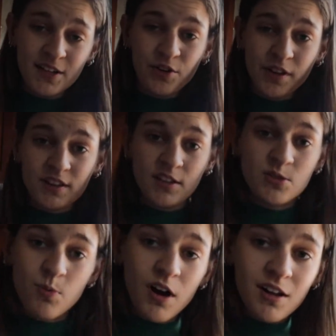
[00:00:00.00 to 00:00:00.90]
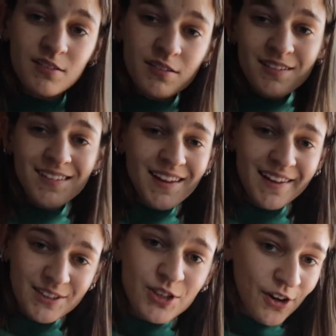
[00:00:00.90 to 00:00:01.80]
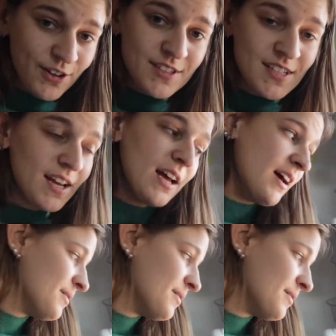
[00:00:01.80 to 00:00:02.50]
know that this wall is hard to